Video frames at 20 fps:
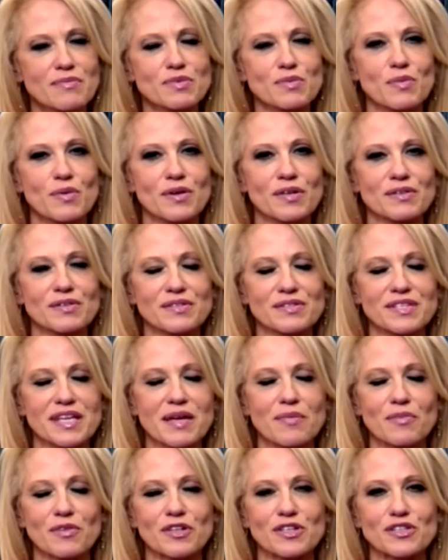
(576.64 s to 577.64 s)
same were
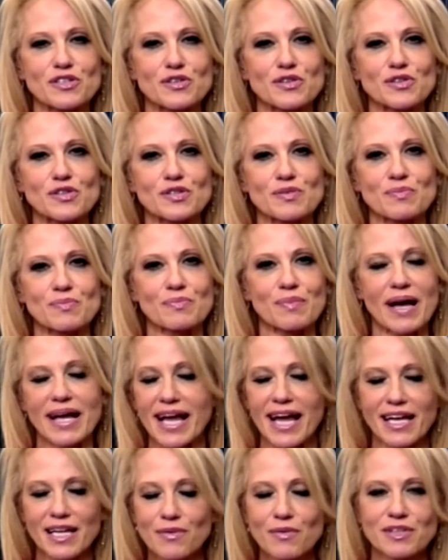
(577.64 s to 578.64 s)
same words used by
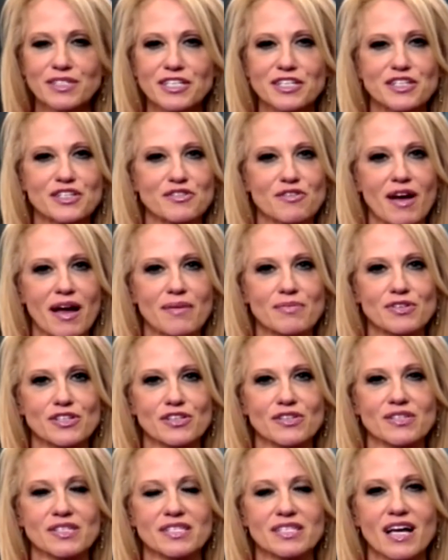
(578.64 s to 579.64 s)
anyone to describe
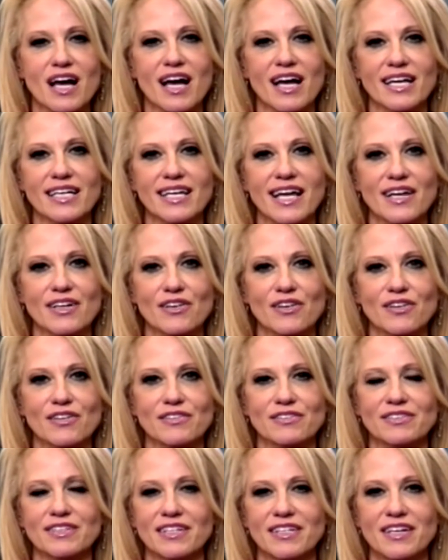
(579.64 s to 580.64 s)
Jill Stein and
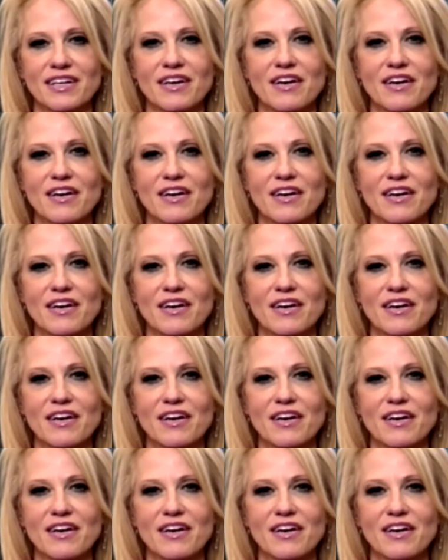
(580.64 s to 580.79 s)
her?